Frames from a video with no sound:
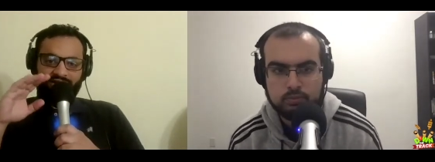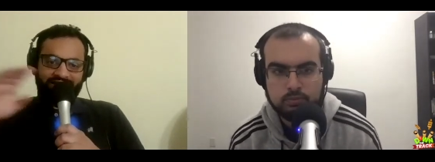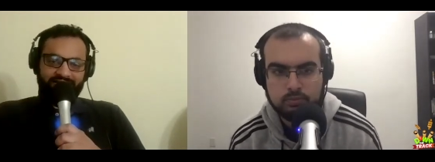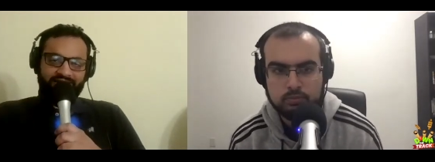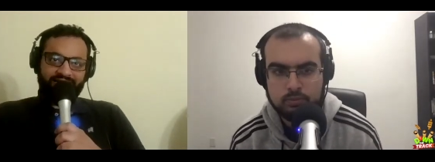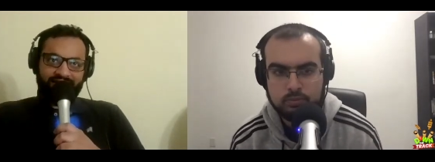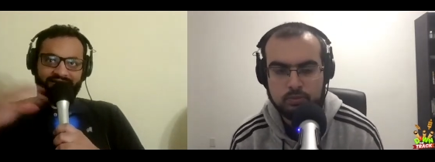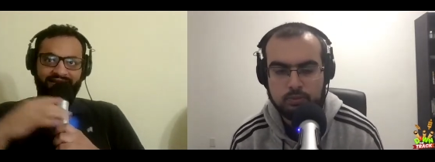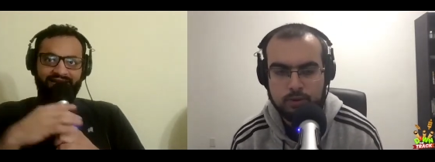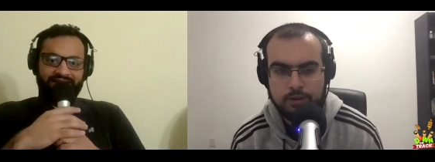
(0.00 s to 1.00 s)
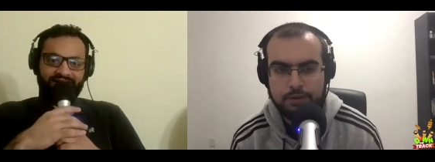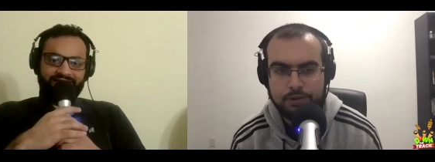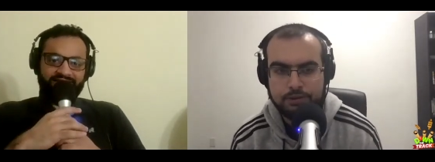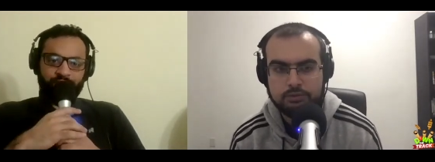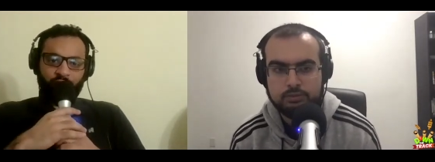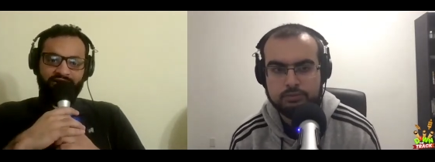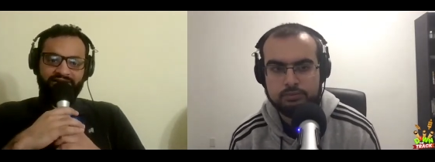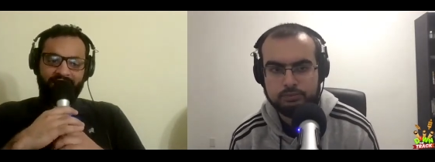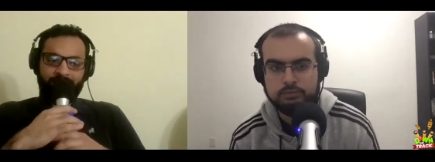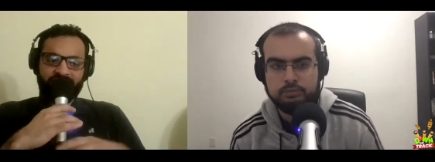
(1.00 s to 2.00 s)
Speaker 1: the right thing that they needed at this point in time.
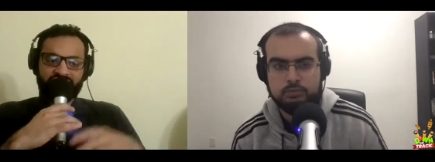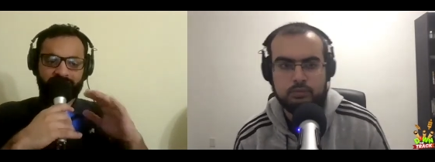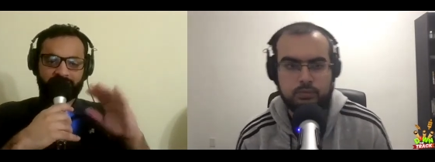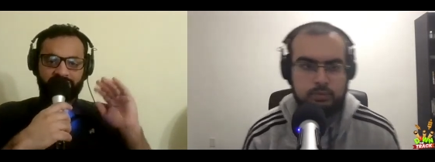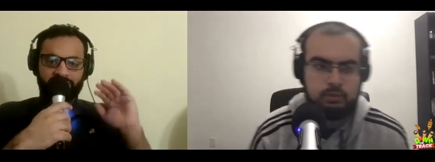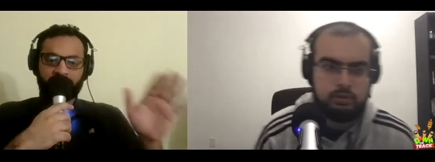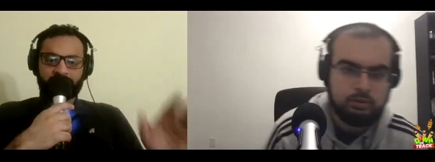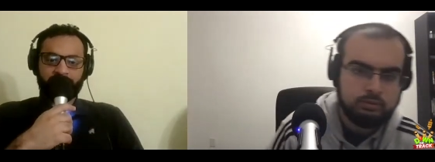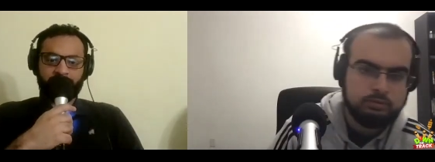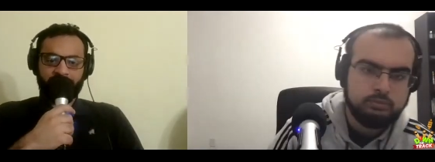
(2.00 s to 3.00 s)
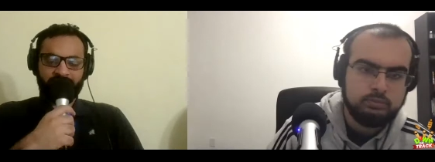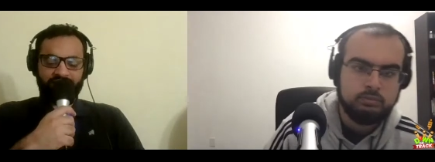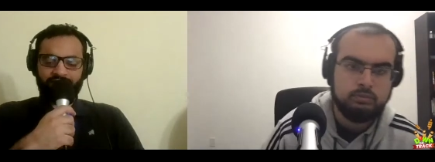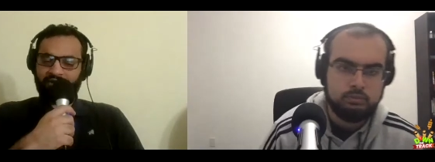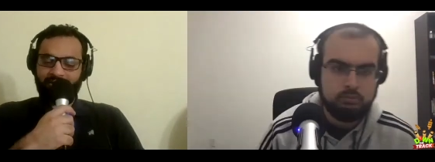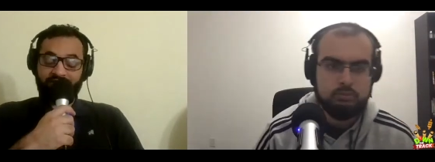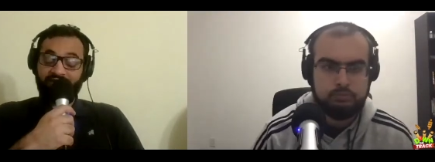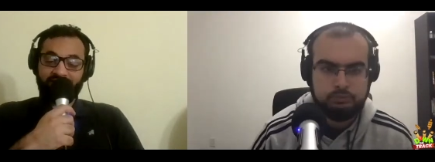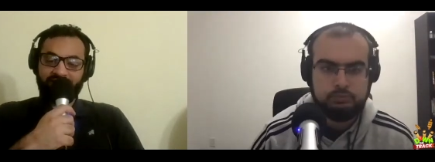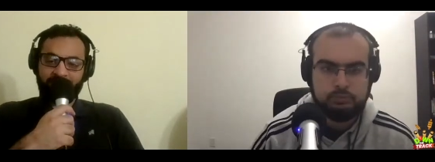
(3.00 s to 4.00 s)
It just just works perfectly for them, and a very very
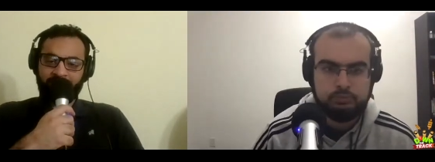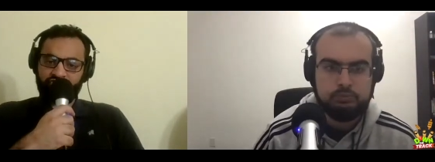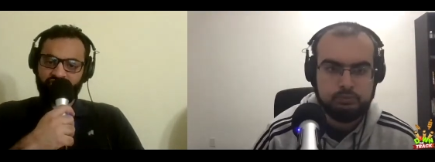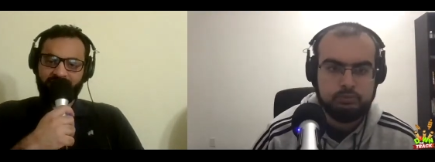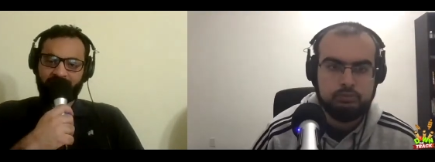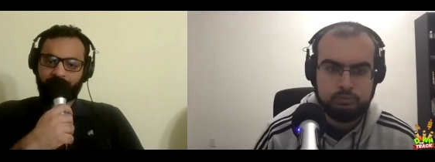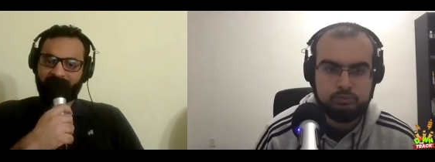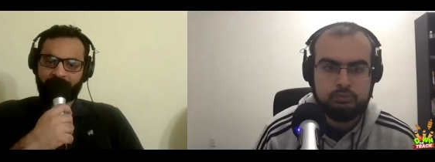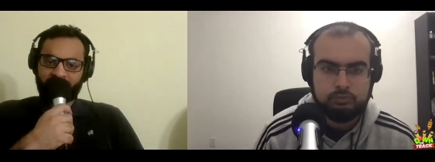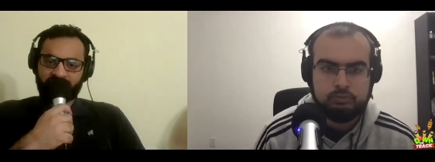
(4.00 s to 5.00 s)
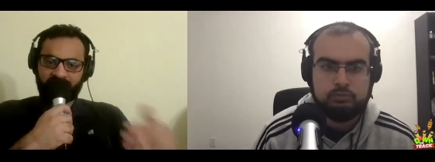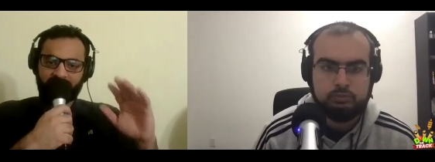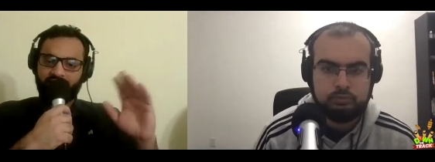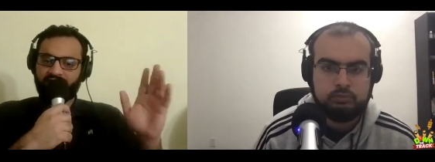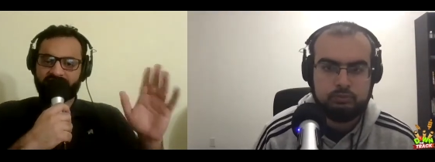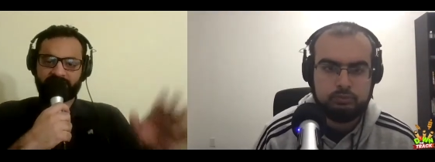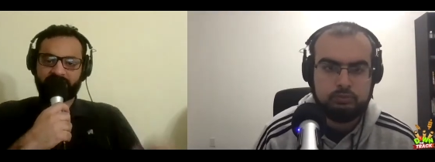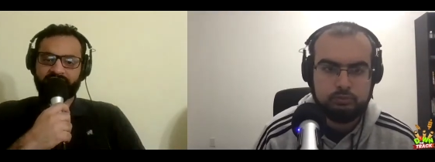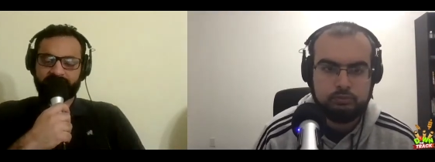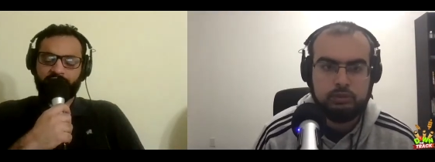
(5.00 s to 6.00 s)
patient again, very patient and decent innings for.
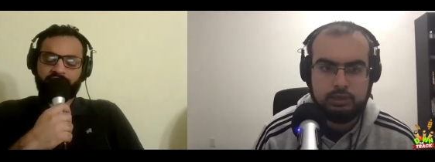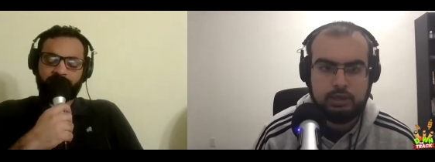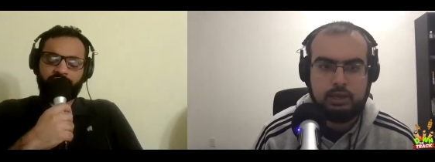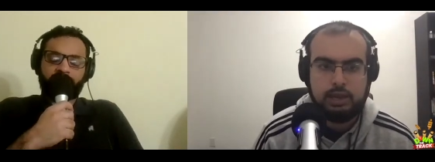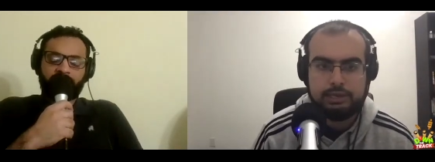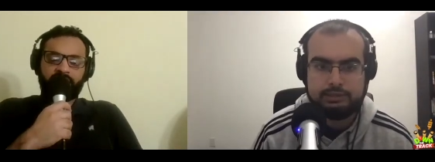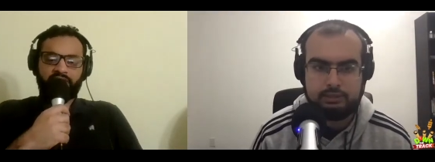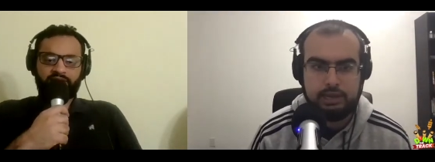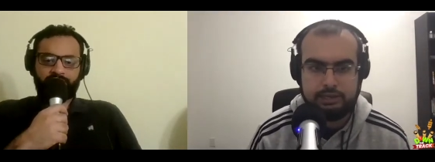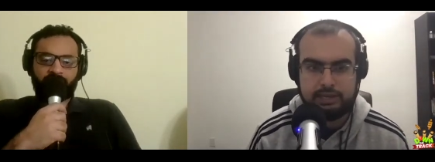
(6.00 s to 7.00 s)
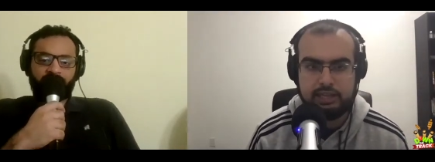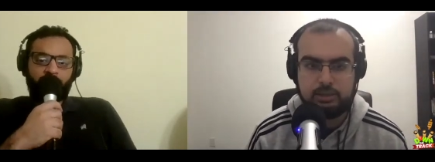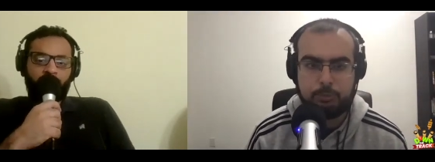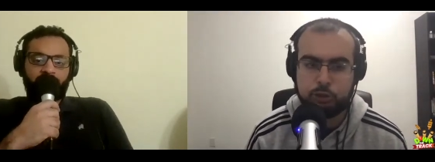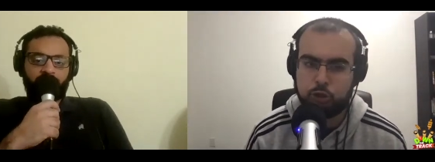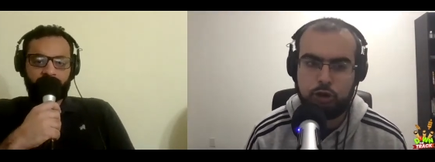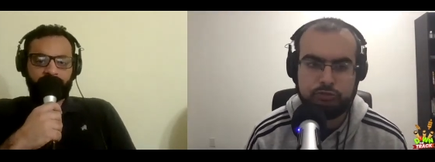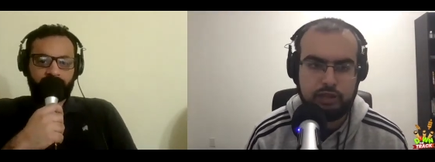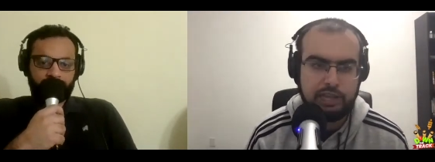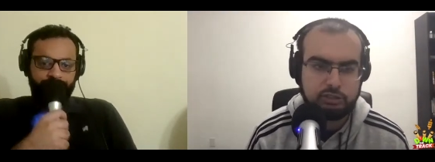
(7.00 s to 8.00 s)
Speaker 2: for yeah, it it takes the pressure off the likes
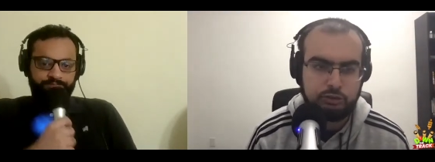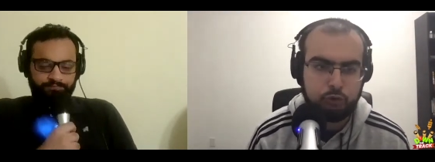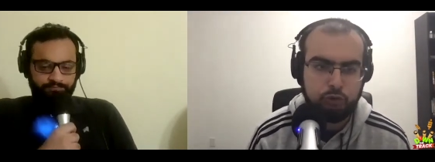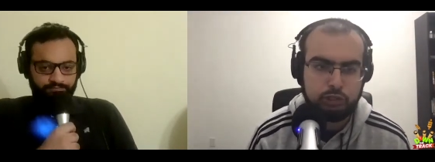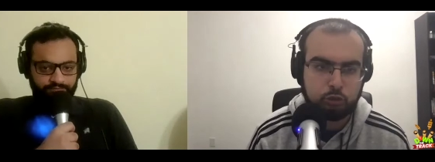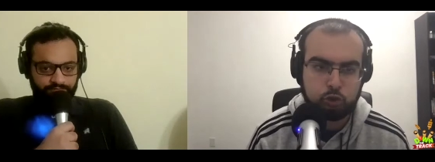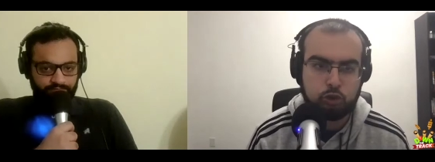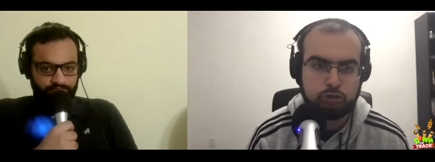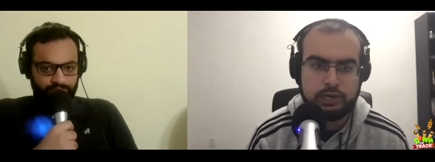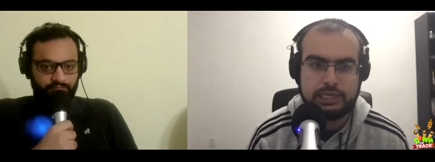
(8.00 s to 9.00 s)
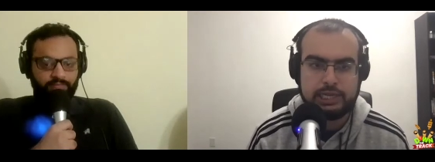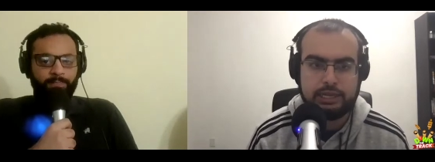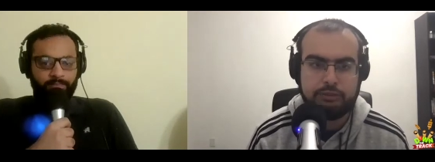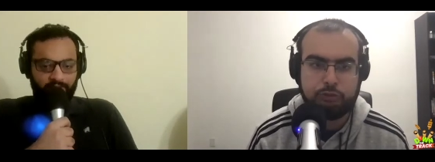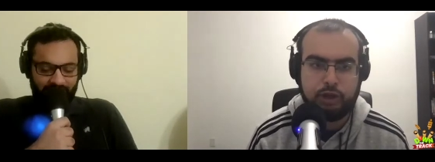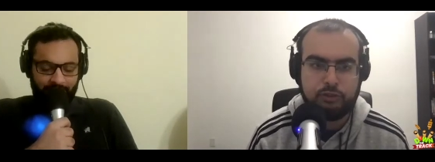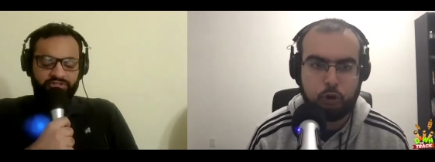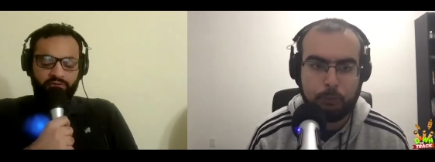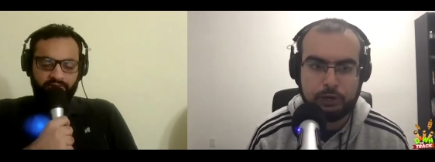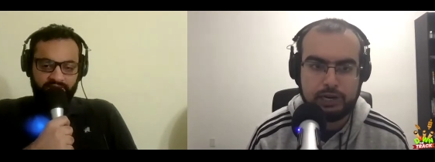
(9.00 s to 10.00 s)
of Root and Stokes, right? Like if you have an opener
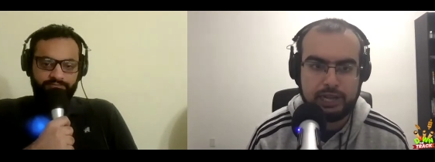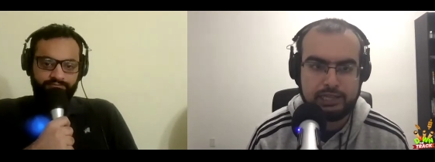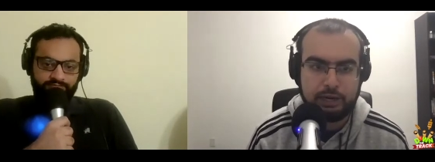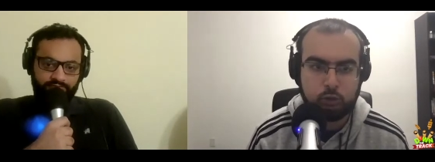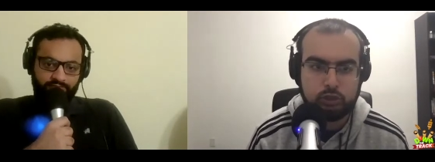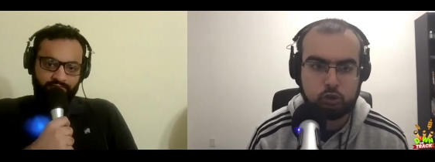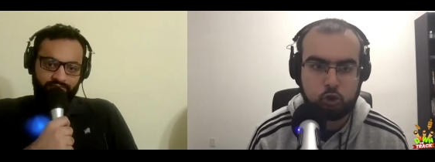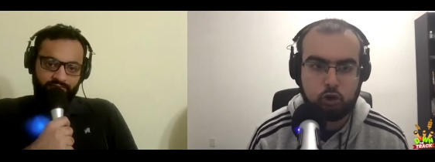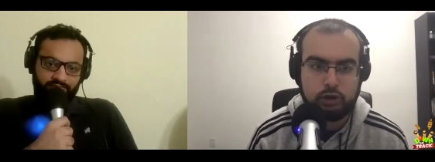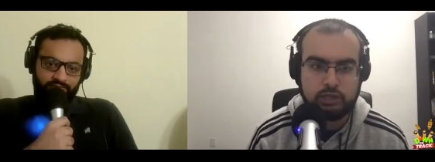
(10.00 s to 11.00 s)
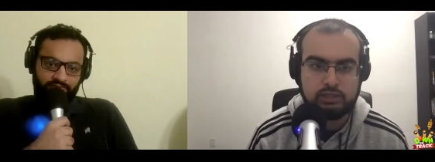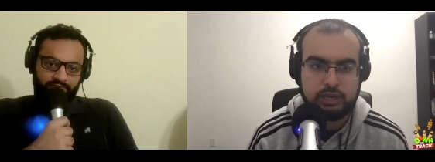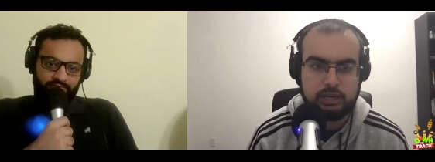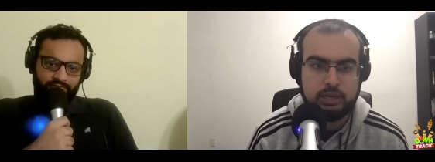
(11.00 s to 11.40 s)
like that who can score runs and